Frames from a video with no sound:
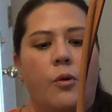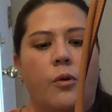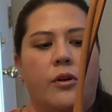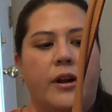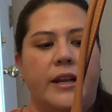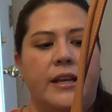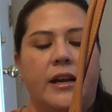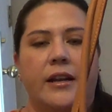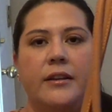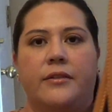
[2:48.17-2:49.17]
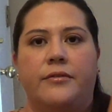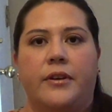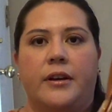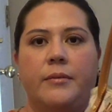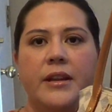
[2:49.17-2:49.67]
or any kind of
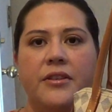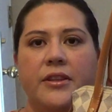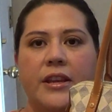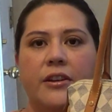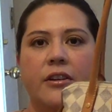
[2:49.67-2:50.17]
anything that you're